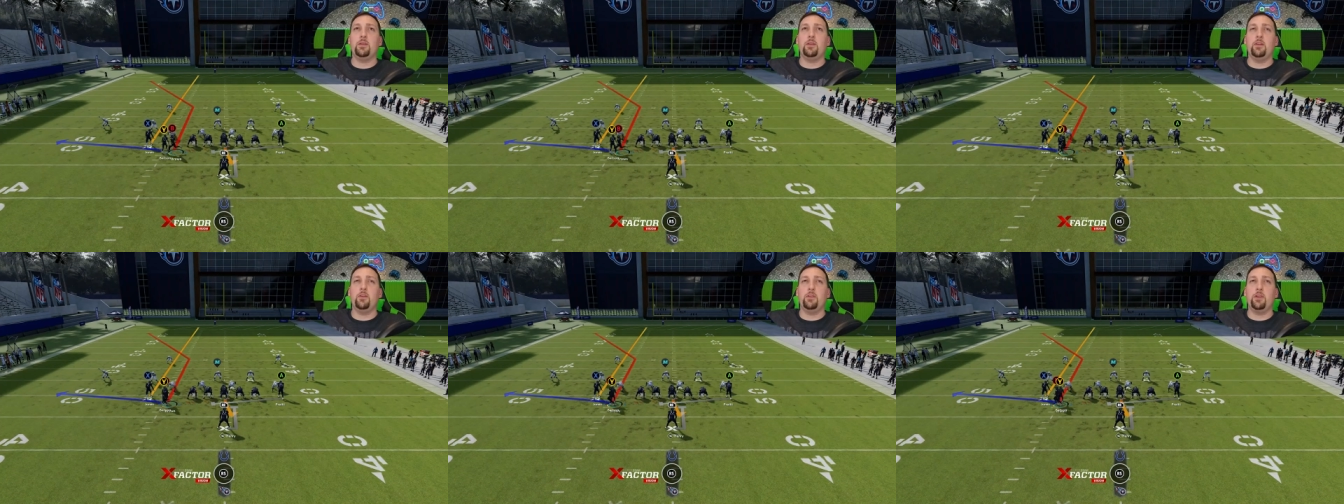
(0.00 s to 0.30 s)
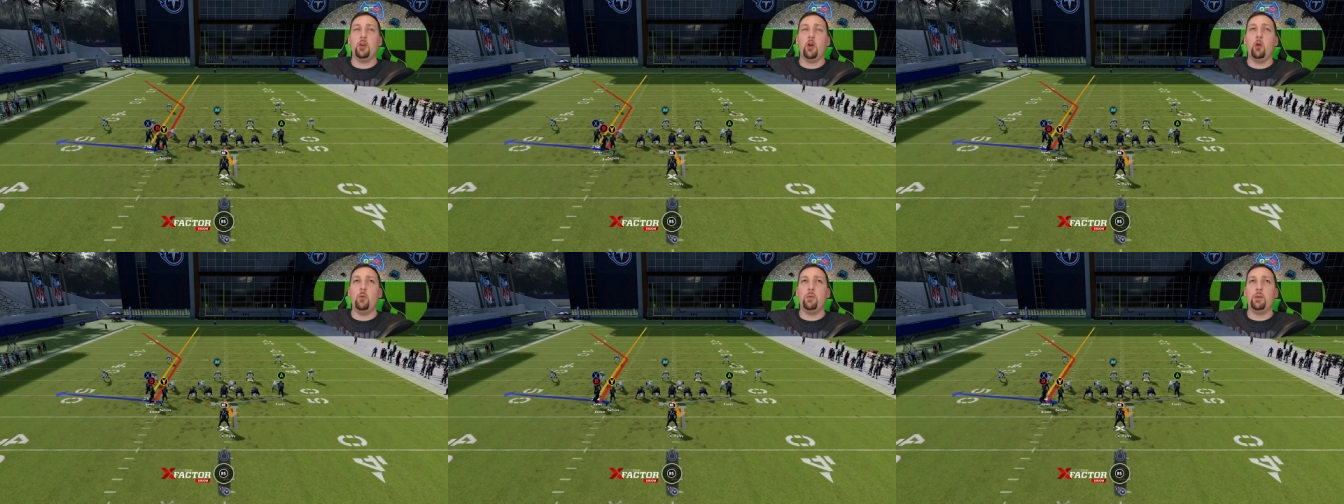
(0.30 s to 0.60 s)
you know,
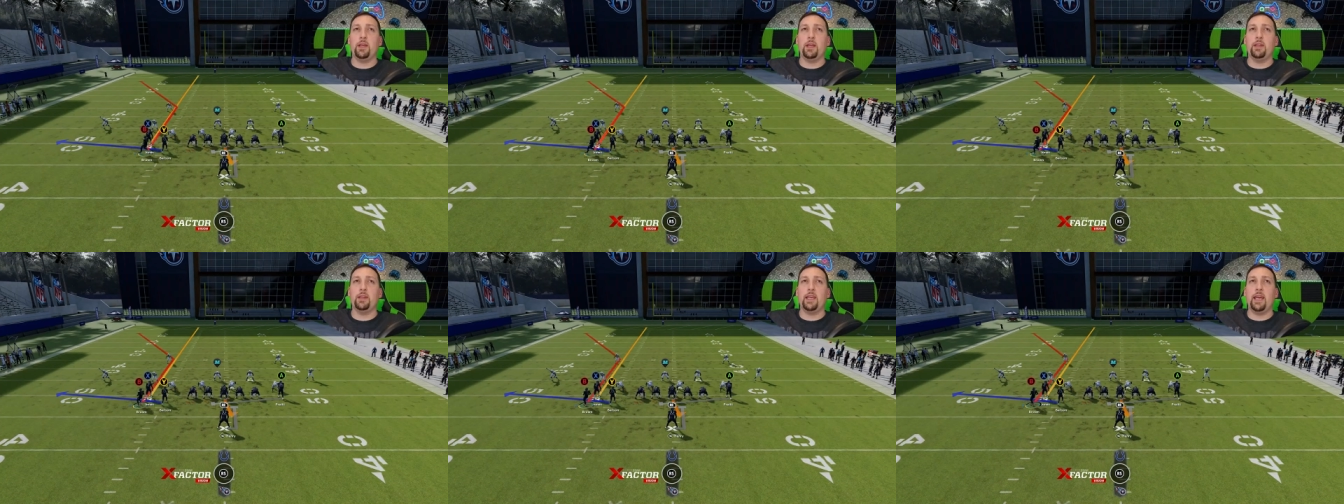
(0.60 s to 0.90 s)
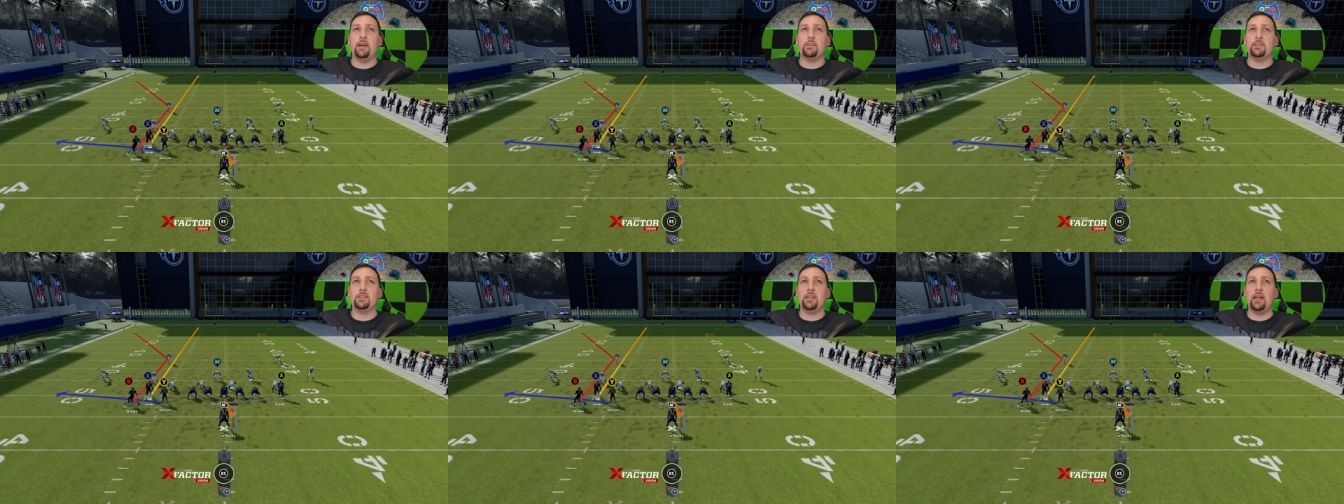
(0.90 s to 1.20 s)
the opening in the
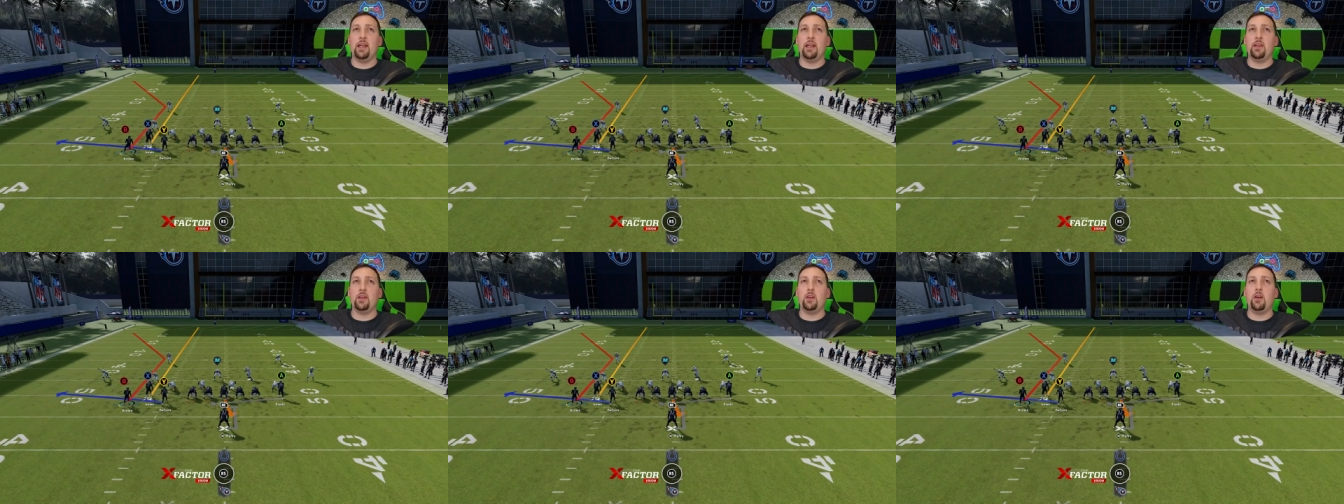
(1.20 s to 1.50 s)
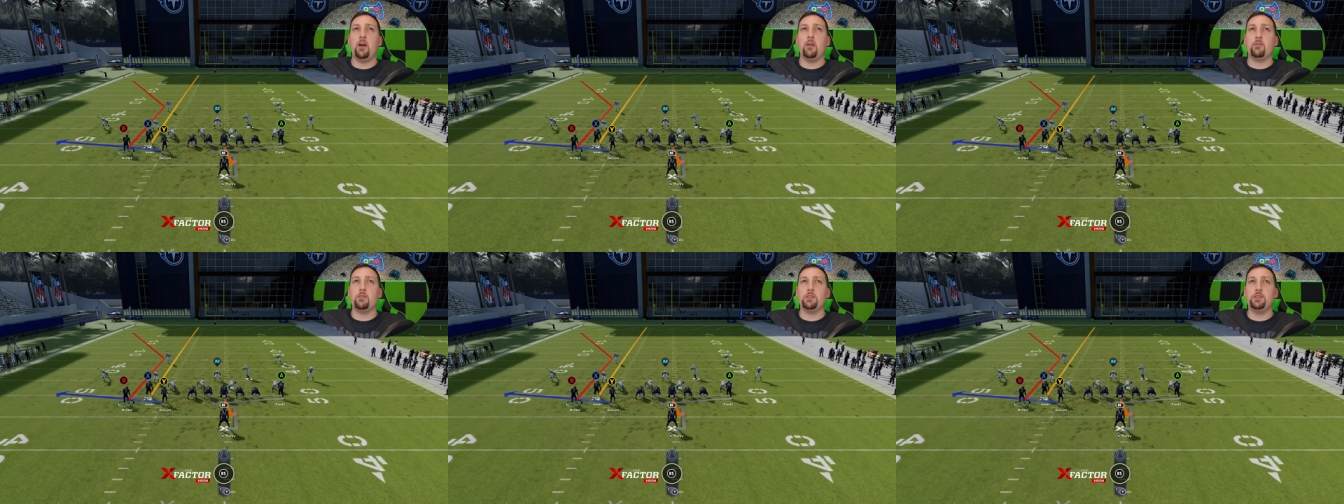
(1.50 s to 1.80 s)
outside of the
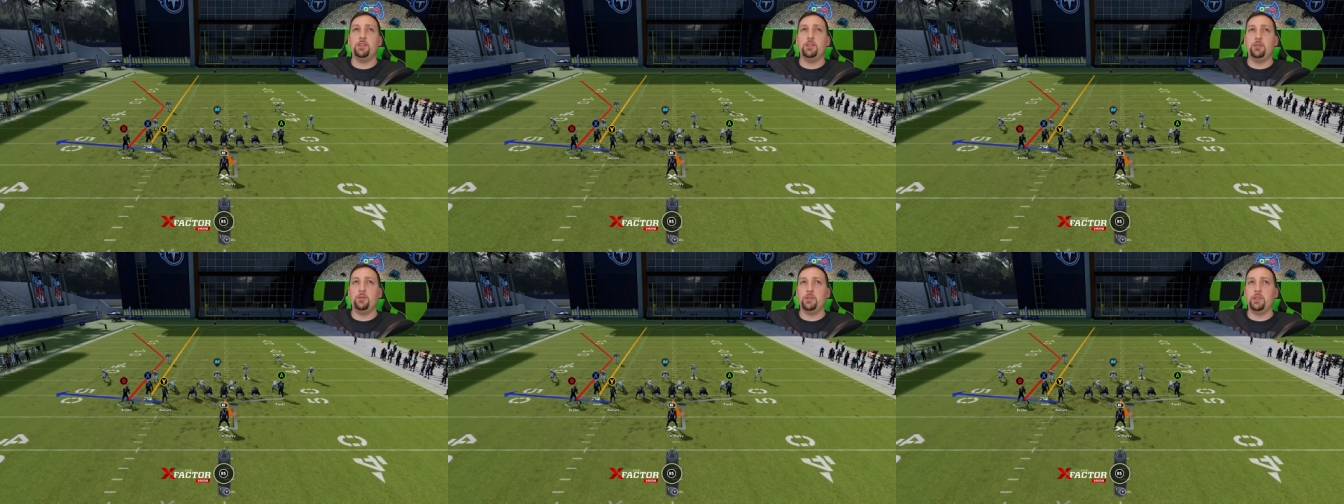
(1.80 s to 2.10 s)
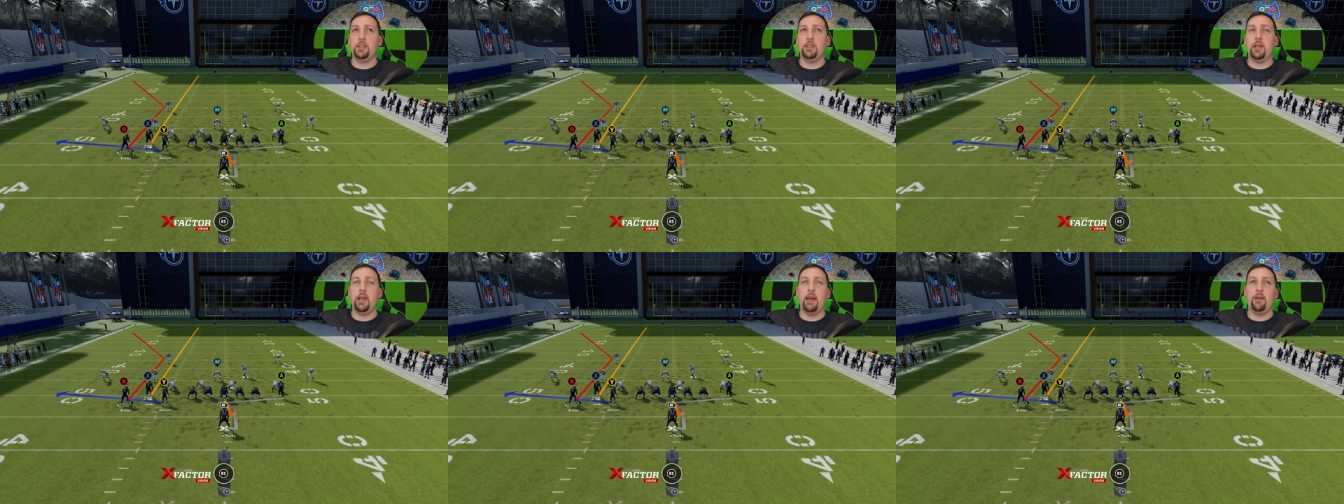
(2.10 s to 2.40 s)
cover too,
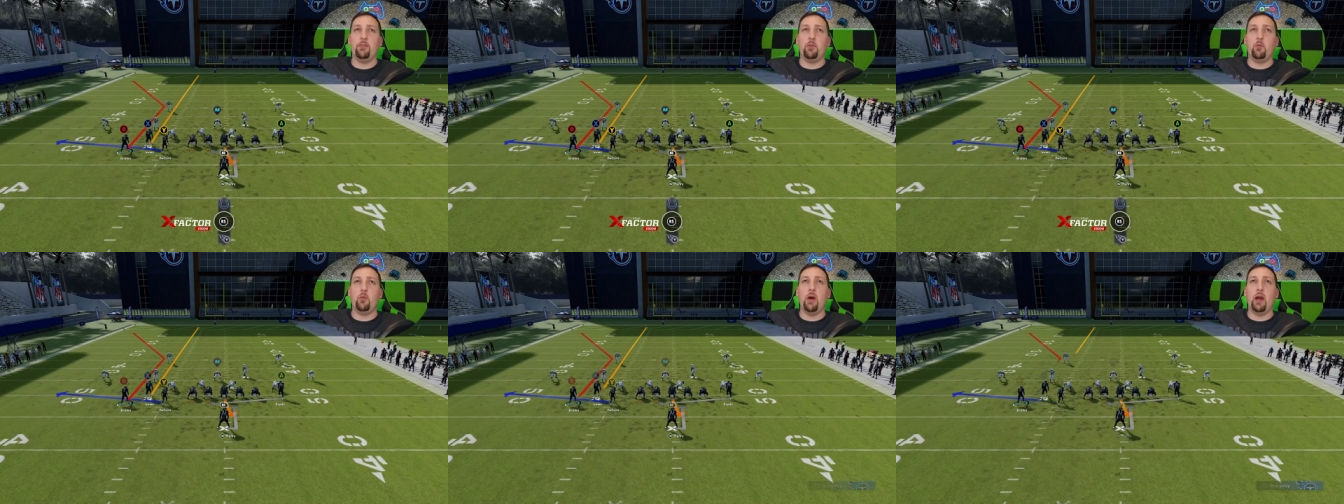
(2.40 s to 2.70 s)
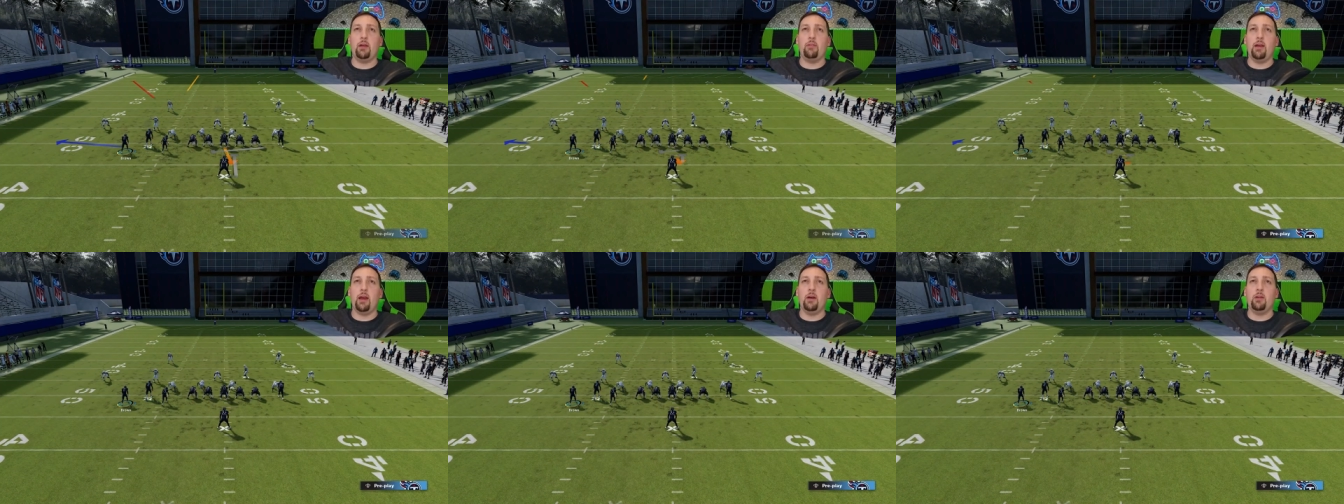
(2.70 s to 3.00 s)
and then you have the
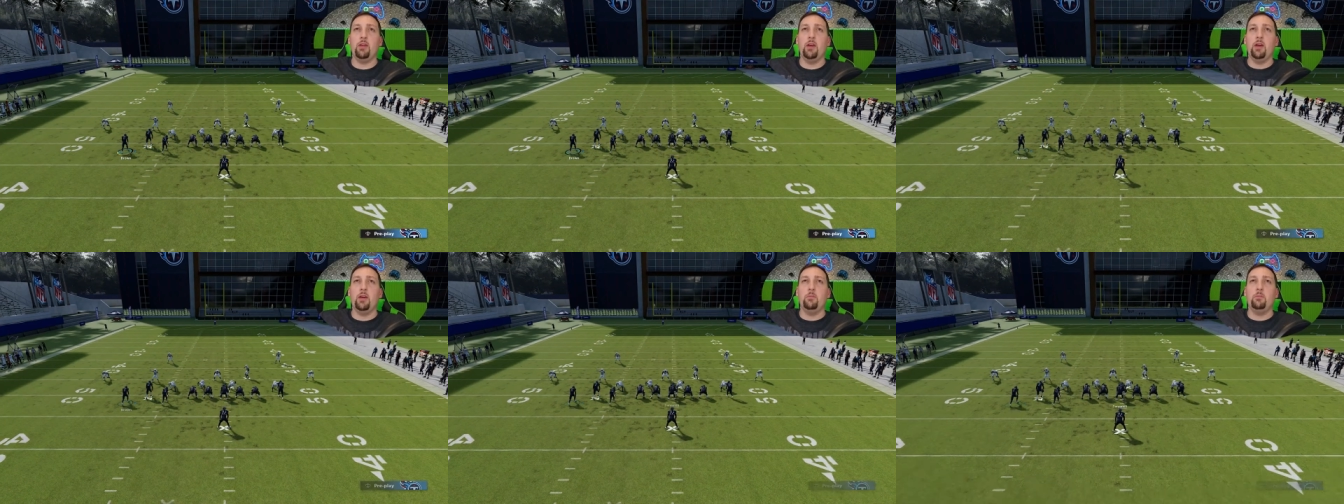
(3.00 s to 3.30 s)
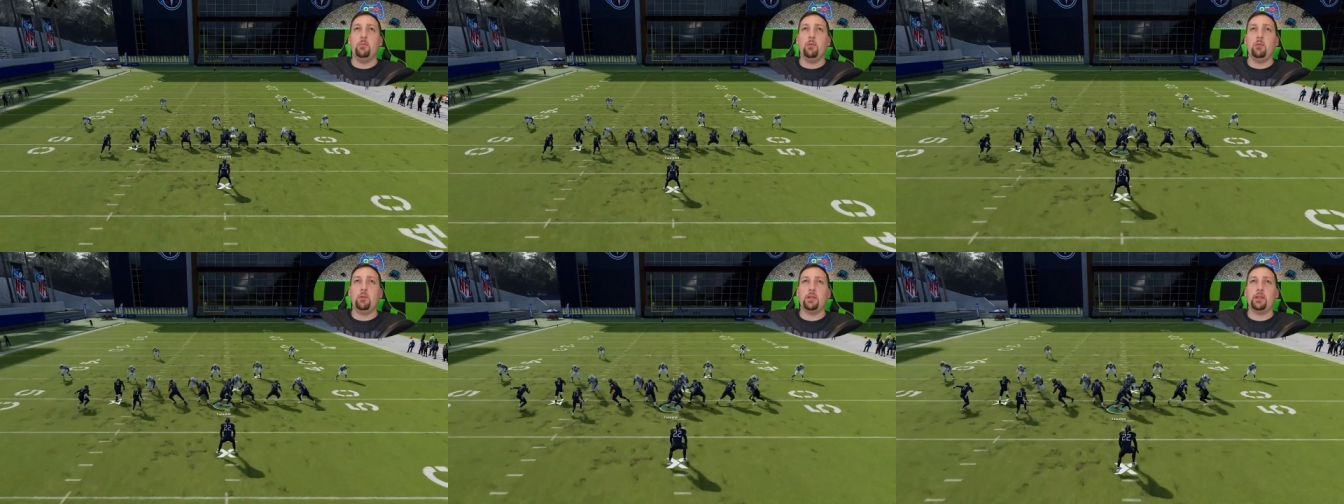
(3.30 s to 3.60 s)
Y route
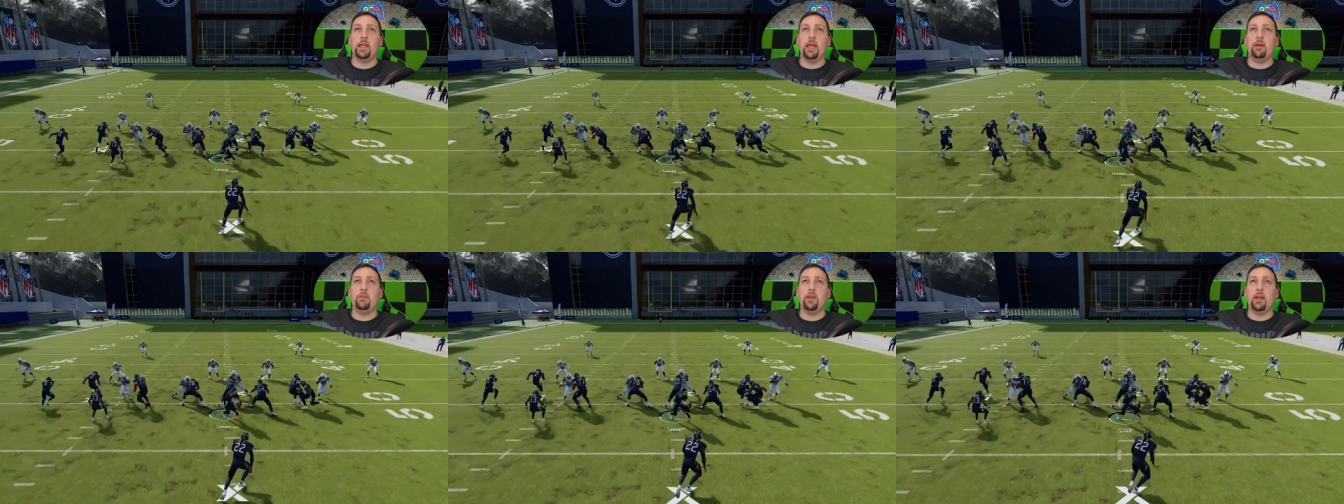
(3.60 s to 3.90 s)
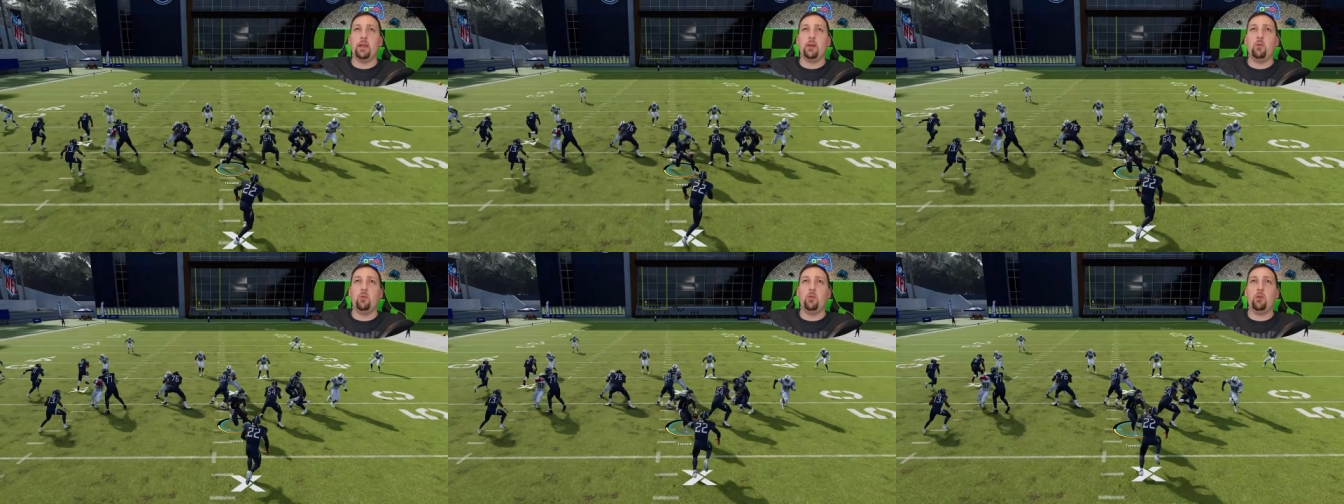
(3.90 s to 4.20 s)
pulling down
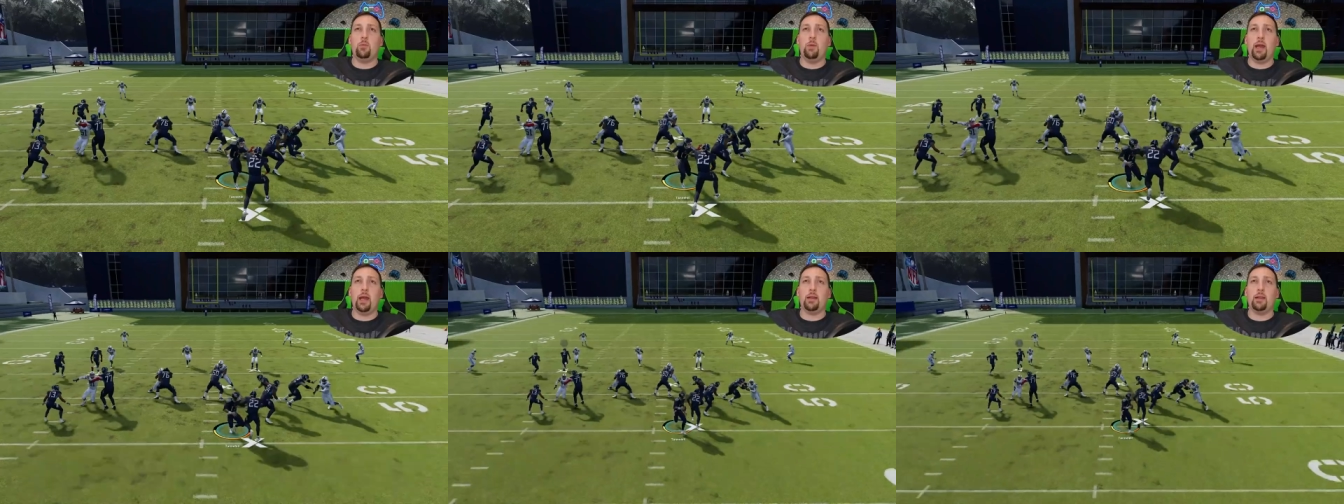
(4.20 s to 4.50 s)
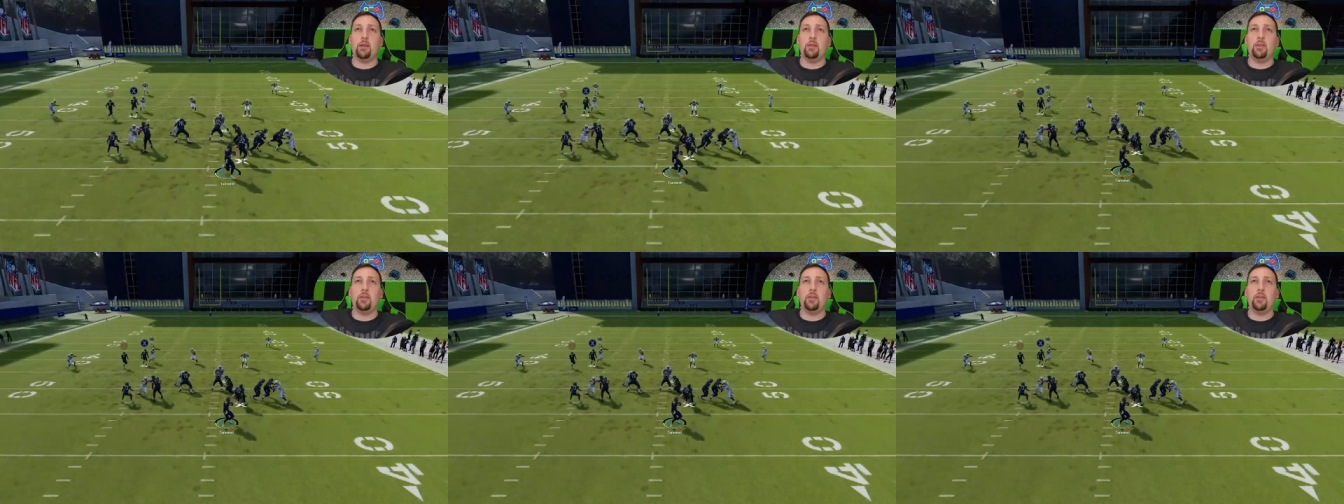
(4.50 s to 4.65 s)
that cornerback.